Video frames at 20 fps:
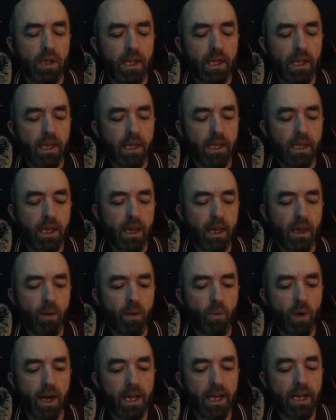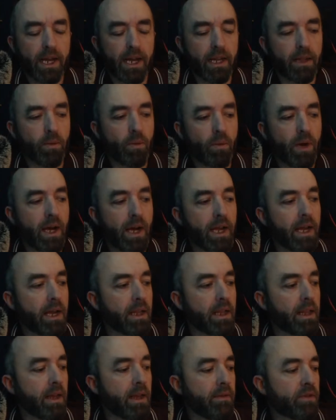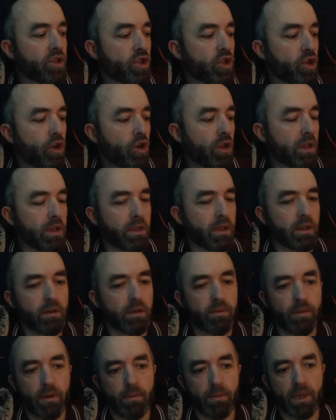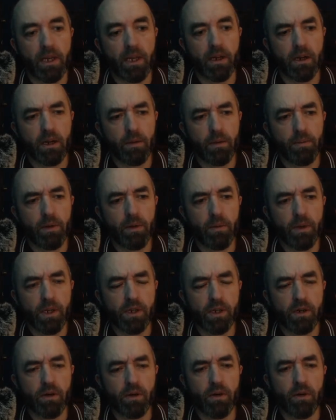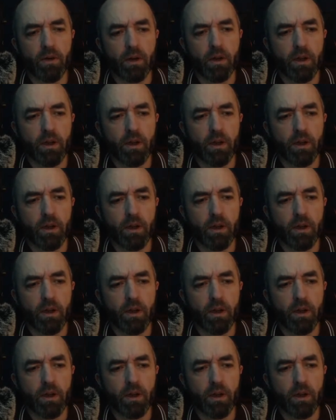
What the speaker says: yeah, why I left Scotland. I made it a couple of weeks ago.